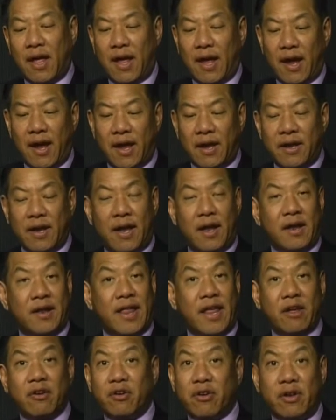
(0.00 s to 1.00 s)
and
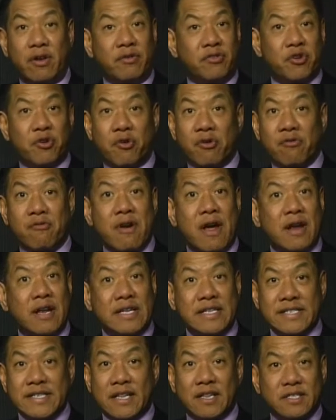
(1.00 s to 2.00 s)
they could turn around
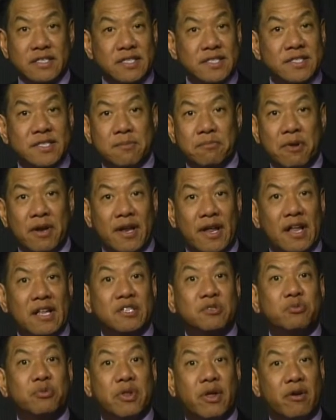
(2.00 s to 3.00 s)
and sell it to somebody
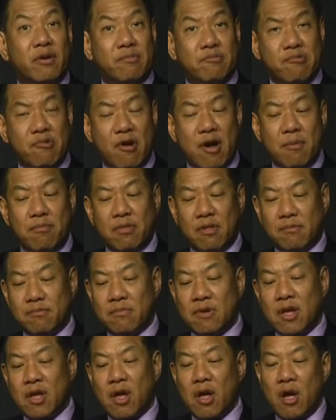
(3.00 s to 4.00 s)
else without a problem.
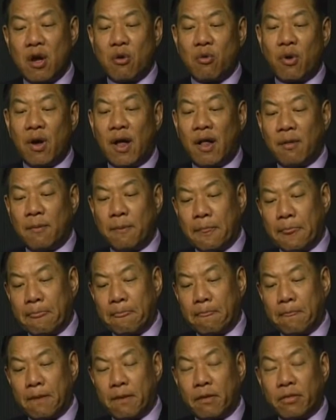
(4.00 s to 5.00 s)
Well,
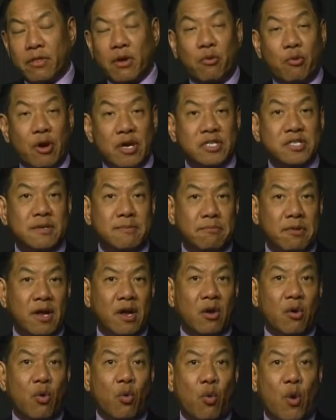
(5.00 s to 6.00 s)
the question
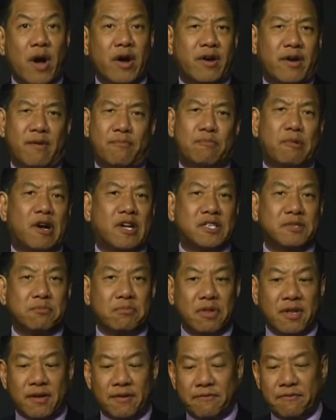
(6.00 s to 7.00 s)
being, what could
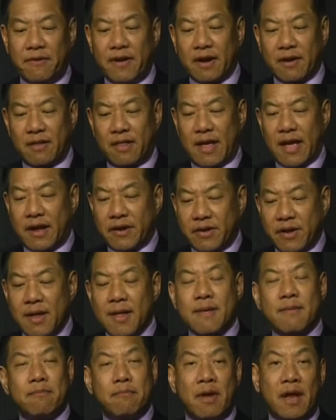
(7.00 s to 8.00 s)
possibly affect that?
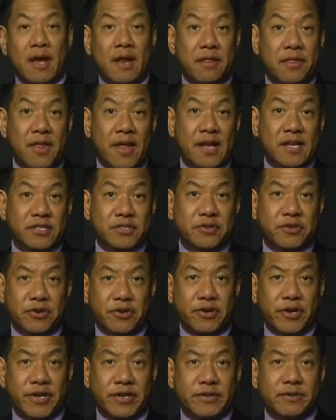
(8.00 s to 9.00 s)
Many things
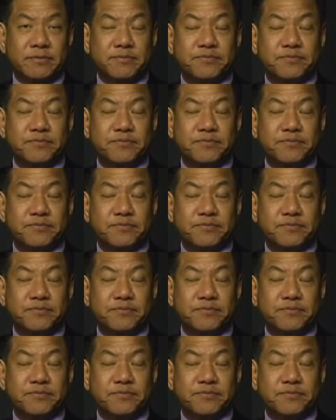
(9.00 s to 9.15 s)
could.